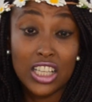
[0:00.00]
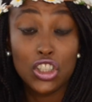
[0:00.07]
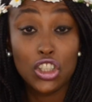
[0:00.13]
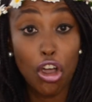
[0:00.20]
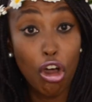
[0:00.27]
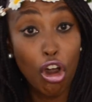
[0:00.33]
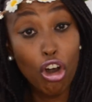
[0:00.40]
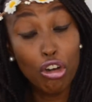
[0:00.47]
a
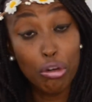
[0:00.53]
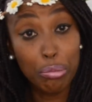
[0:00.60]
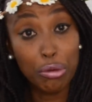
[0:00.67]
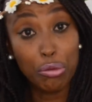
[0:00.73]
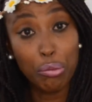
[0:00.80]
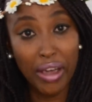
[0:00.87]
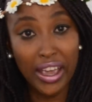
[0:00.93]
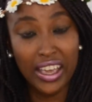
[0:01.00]

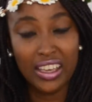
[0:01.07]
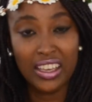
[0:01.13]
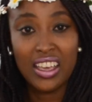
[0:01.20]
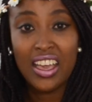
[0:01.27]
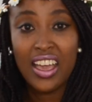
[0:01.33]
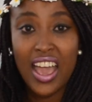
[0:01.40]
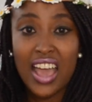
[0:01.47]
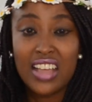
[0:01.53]
horrible way,
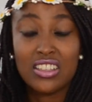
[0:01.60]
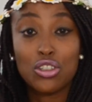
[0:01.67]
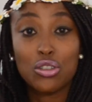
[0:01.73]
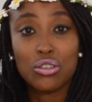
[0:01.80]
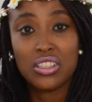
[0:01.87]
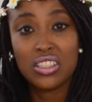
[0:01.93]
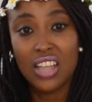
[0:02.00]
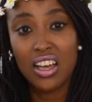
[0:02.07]
and to
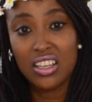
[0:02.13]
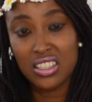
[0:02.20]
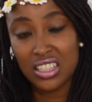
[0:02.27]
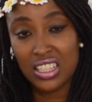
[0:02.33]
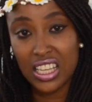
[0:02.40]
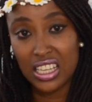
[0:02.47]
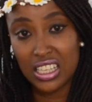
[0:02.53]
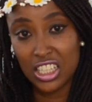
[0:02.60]
start
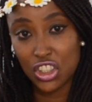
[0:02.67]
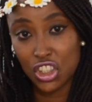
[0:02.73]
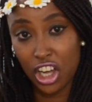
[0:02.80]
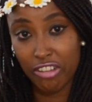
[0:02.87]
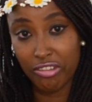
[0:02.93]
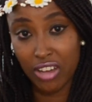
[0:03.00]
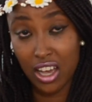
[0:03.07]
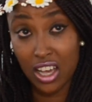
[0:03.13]
seeing each
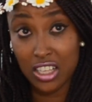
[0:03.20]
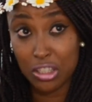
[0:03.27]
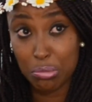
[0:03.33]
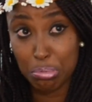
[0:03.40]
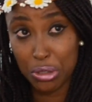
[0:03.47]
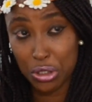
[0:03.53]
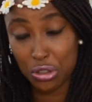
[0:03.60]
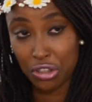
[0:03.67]
other as
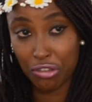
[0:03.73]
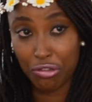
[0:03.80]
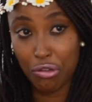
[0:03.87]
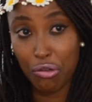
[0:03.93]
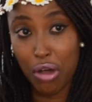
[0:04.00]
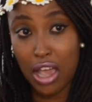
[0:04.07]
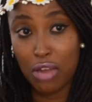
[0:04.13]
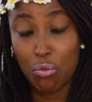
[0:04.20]

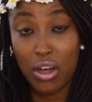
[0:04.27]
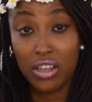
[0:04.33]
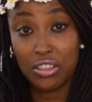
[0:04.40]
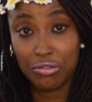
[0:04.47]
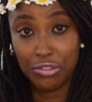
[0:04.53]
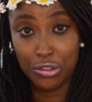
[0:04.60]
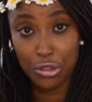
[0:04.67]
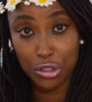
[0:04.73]
beautiful and
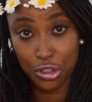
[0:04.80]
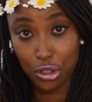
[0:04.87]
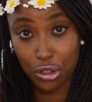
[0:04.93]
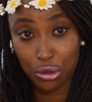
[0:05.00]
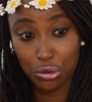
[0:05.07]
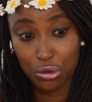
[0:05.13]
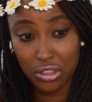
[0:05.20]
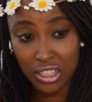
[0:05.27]
wonderful
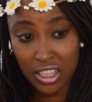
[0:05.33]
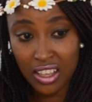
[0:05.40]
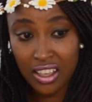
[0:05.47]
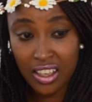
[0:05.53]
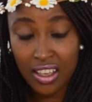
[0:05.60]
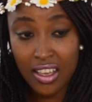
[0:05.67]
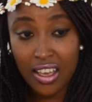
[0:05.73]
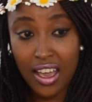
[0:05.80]
souls.
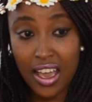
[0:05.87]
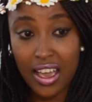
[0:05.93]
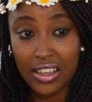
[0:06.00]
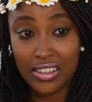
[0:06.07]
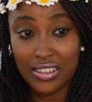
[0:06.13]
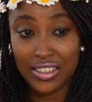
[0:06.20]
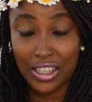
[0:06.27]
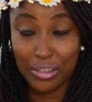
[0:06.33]

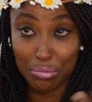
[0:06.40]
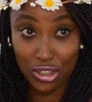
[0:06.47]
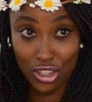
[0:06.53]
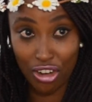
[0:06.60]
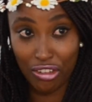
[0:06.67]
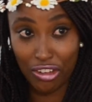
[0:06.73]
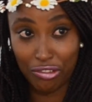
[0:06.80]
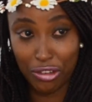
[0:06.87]
And I'm
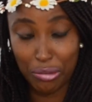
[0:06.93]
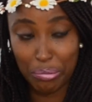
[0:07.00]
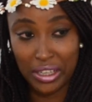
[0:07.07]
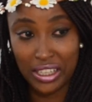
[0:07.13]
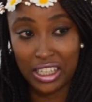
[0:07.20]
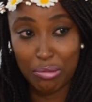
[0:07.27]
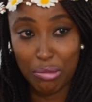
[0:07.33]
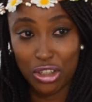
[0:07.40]
sorry for
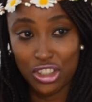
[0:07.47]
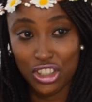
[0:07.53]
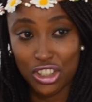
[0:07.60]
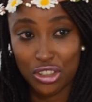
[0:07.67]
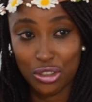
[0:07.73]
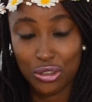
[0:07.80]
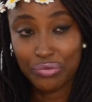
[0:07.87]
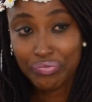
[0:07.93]
being
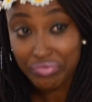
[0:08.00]
emotional.